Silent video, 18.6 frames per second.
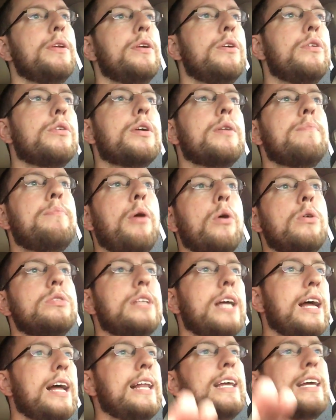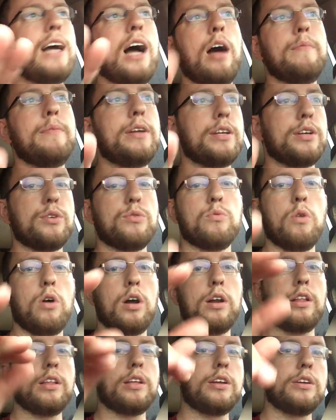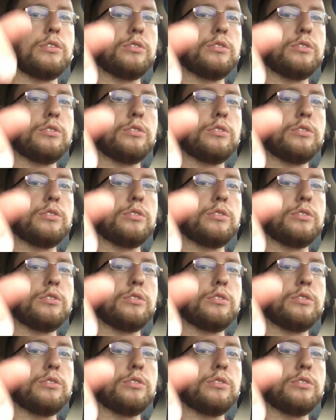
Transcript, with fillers: You can post any comment you want in the